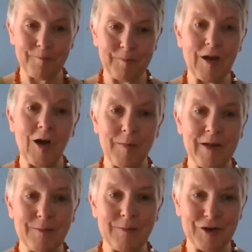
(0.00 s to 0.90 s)

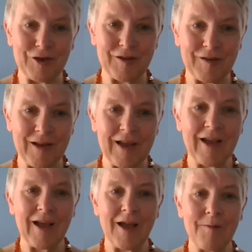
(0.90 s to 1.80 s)
carbon emissions,
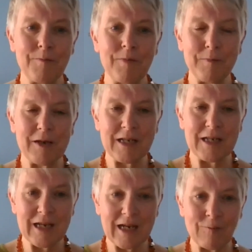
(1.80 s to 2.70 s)
but
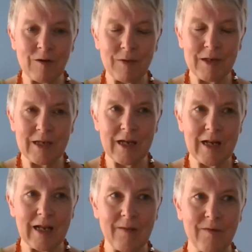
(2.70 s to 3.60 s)
with
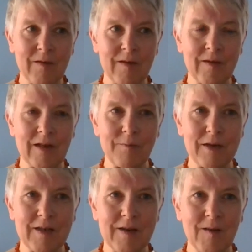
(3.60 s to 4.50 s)
particular emphasis in a
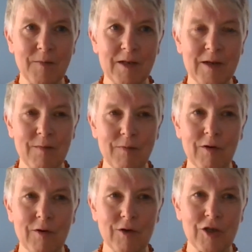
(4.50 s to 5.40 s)
participative
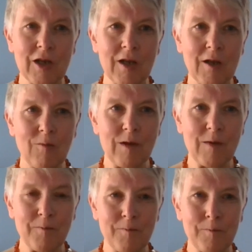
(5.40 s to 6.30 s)
approach with
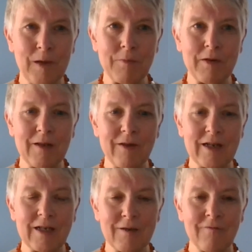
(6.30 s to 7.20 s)
people living
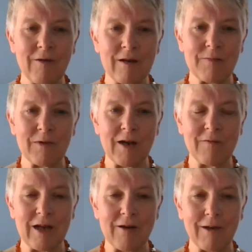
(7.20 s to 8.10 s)
in very
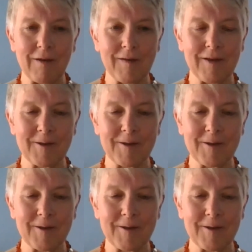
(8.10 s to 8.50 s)
deprived areas.